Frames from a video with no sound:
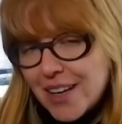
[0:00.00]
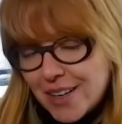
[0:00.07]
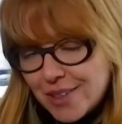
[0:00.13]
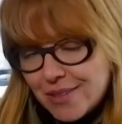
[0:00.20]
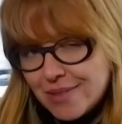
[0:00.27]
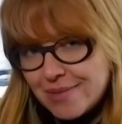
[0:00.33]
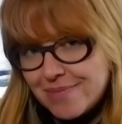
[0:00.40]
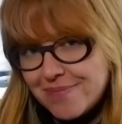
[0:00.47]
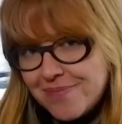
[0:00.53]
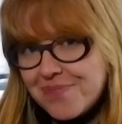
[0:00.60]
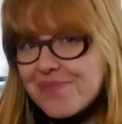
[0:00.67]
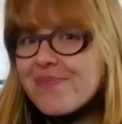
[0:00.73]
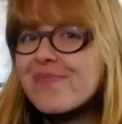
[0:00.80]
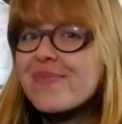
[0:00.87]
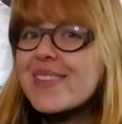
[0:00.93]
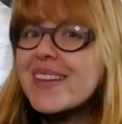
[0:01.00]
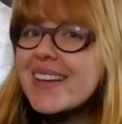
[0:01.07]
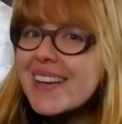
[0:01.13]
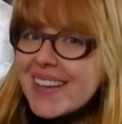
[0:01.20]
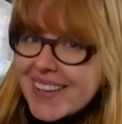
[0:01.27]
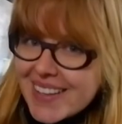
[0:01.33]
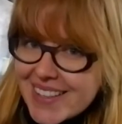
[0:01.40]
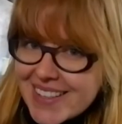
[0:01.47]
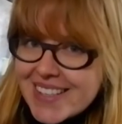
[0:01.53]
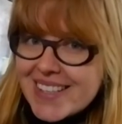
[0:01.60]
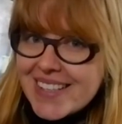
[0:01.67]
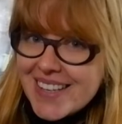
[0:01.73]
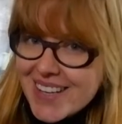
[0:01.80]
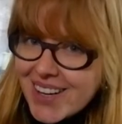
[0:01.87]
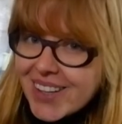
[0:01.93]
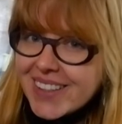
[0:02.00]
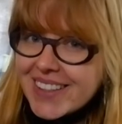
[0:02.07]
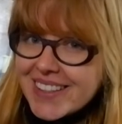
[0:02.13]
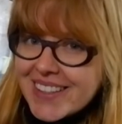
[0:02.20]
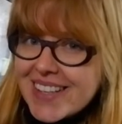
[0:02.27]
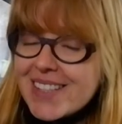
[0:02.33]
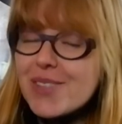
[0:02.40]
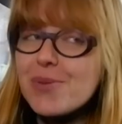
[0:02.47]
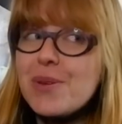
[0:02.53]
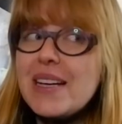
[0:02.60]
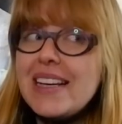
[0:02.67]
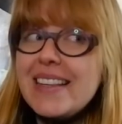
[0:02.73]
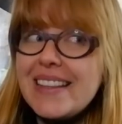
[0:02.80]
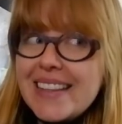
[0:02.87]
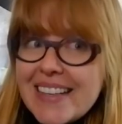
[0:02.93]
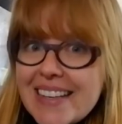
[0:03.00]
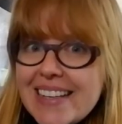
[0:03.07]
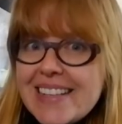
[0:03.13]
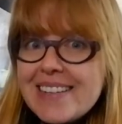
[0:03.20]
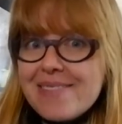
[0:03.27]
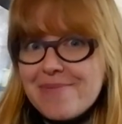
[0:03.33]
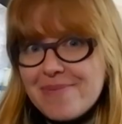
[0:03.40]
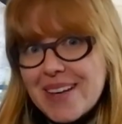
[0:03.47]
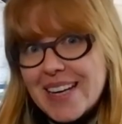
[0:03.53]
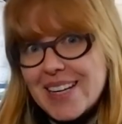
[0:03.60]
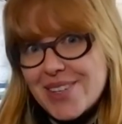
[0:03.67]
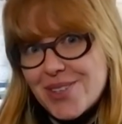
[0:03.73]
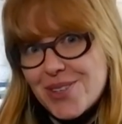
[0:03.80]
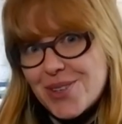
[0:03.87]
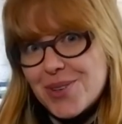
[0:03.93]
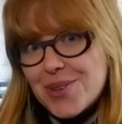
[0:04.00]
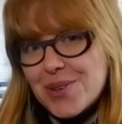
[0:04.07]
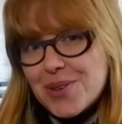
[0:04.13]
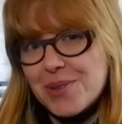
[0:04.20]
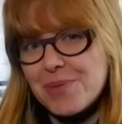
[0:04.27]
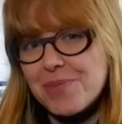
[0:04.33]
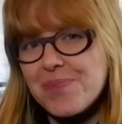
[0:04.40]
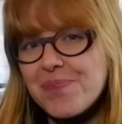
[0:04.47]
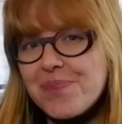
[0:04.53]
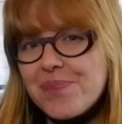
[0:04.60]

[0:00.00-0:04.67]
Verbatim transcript: down, see all the things we did manage to do.